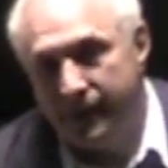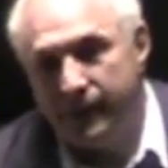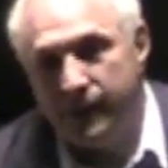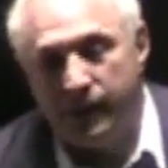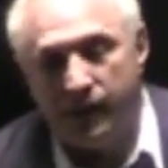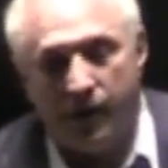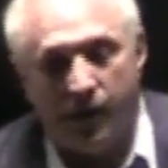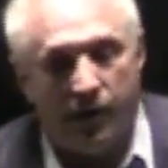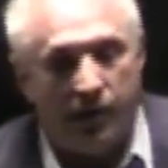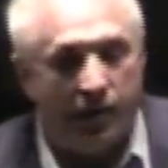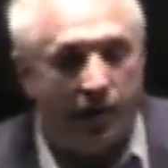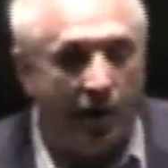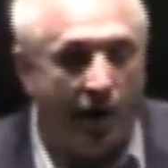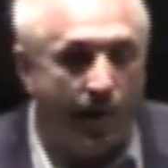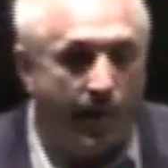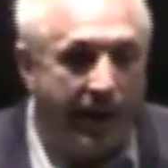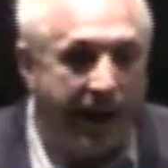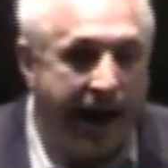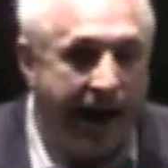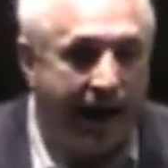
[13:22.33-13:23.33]
You're
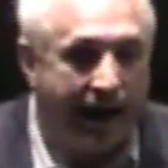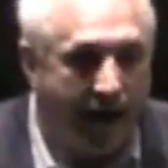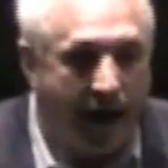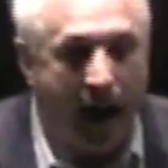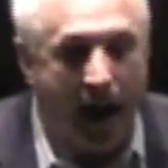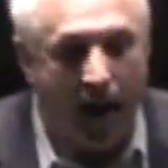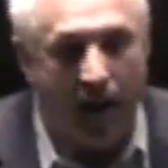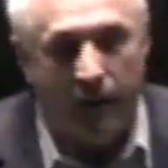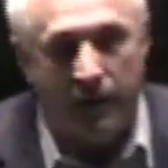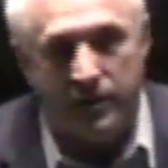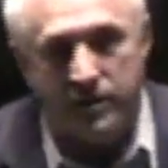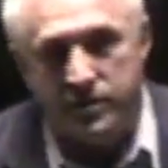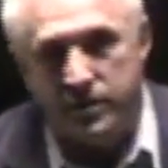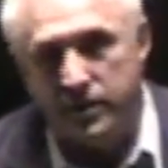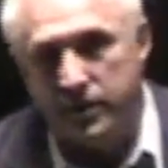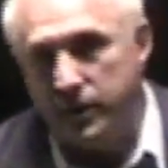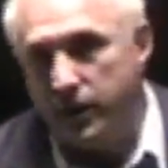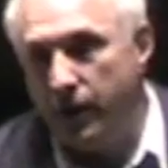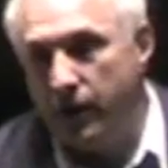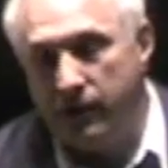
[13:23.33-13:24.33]
coming out of college,
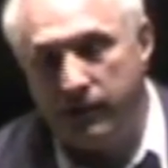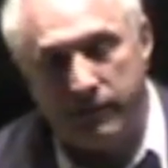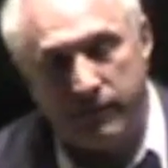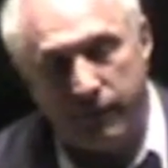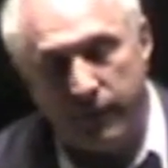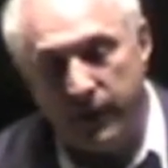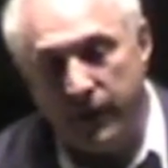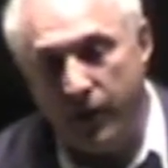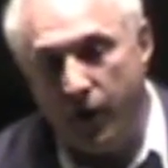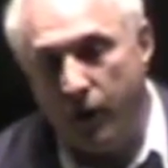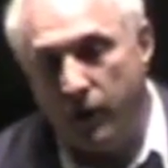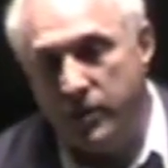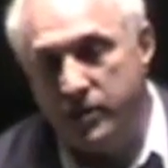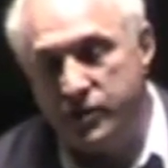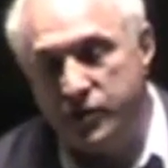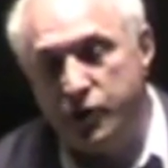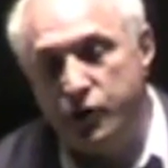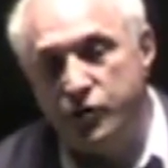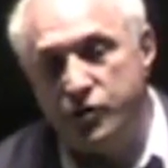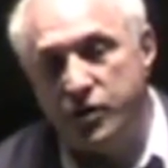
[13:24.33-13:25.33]

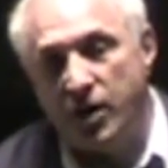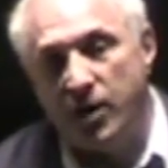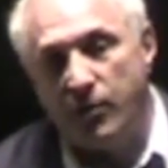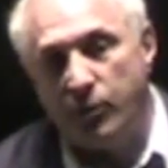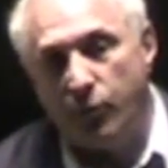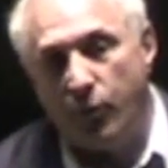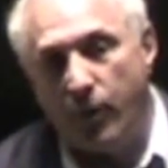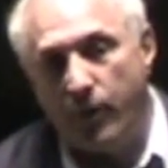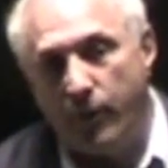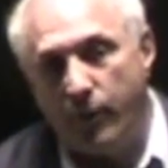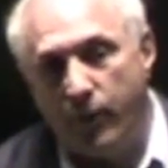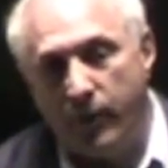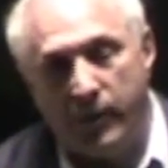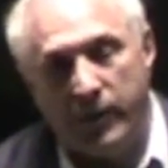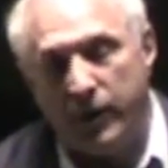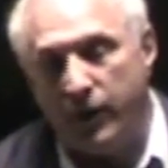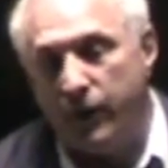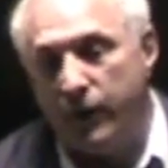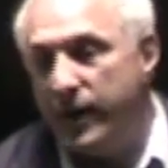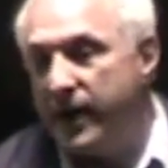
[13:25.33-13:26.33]
there's huge
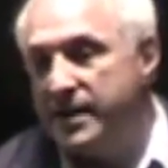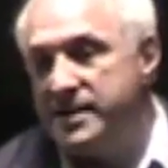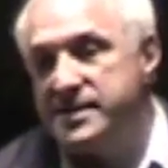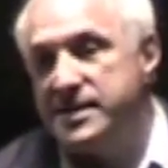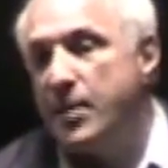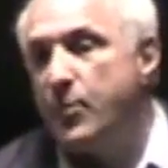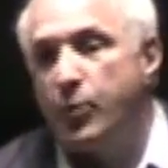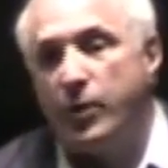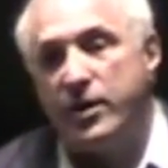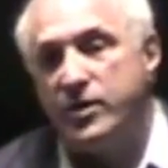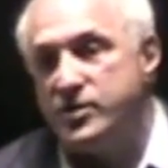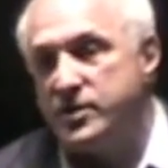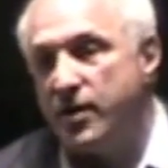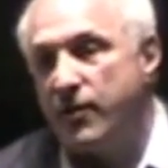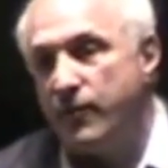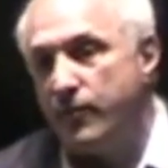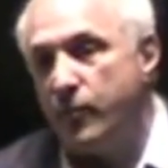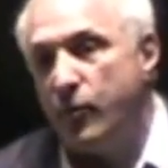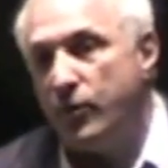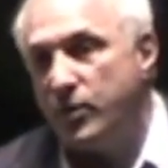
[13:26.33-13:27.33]
unemployment, you got to separate
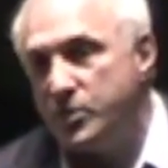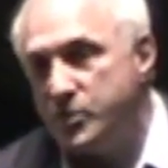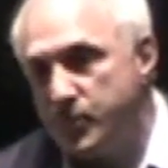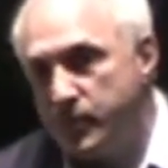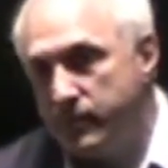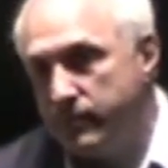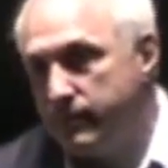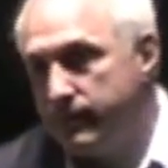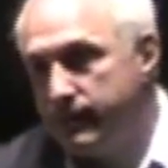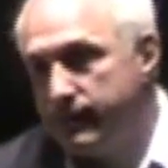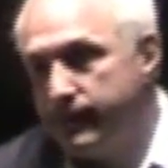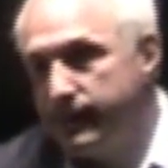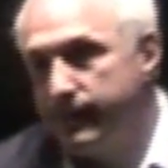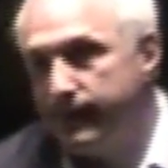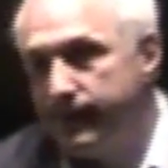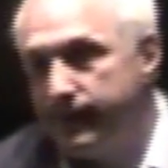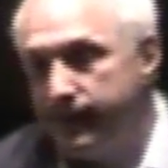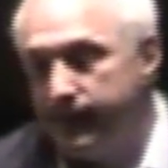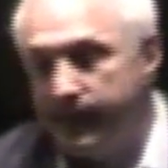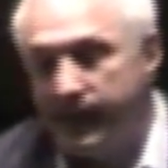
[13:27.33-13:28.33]
yourself from multiple.
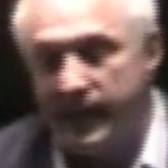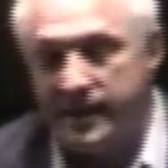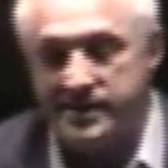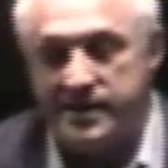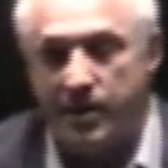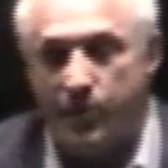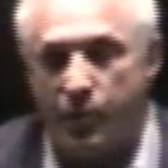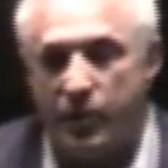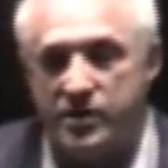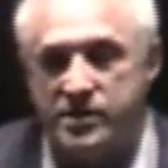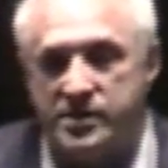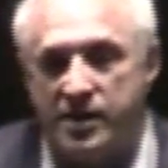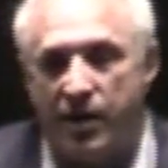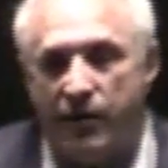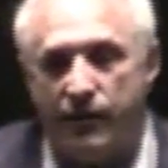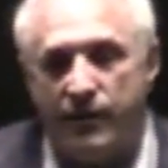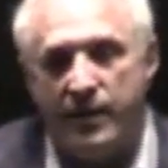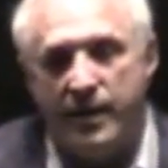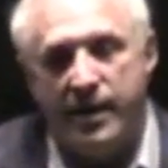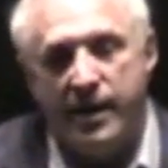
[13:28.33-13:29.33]
You got to separate yourself.
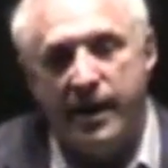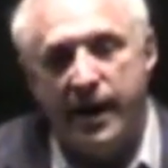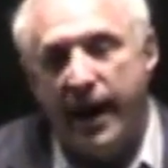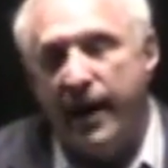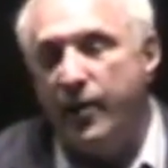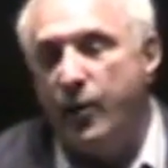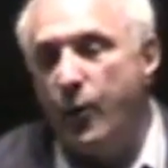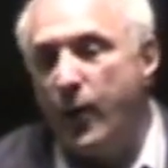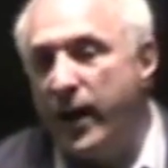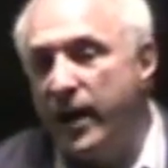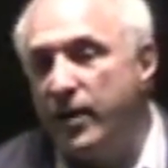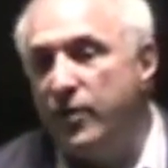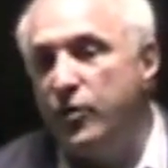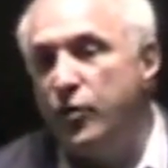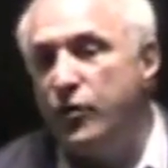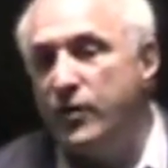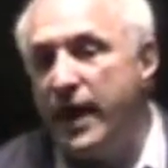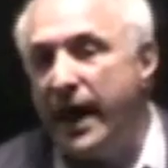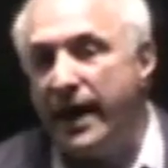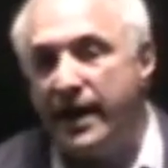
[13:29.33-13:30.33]
And the way to
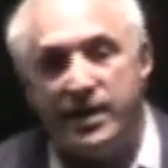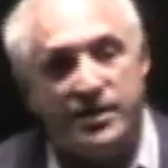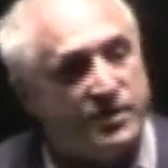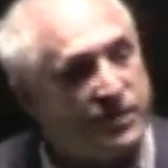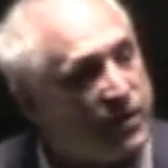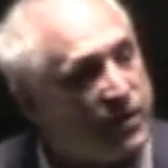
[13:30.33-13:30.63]
do that is